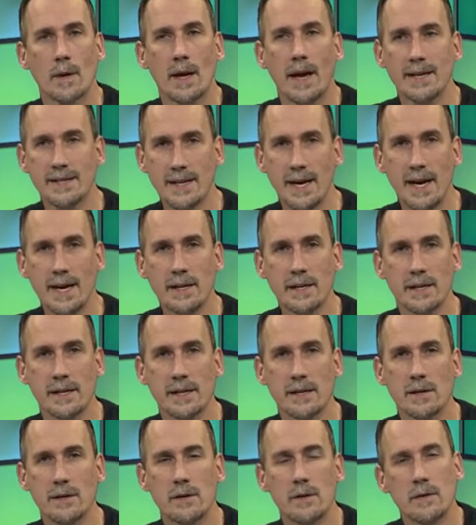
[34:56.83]
Exactly.
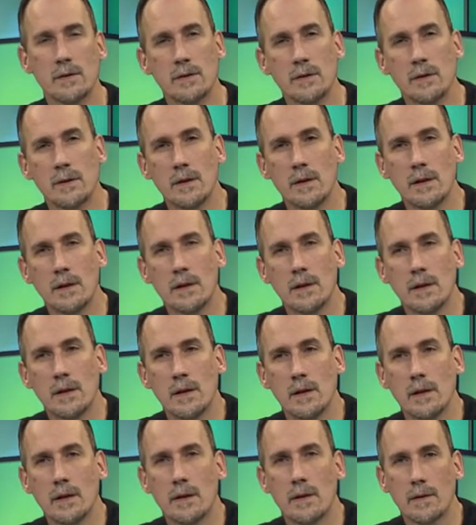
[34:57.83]
What is the
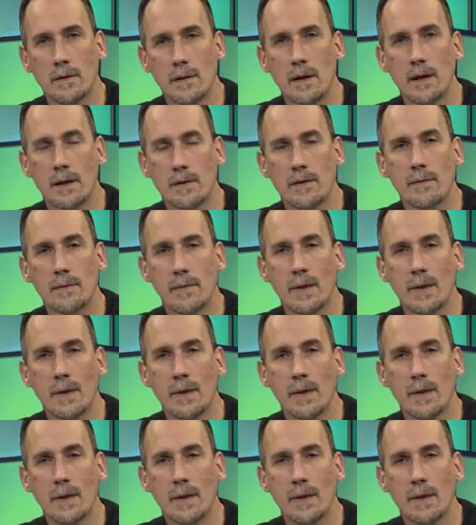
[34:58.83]
goal here?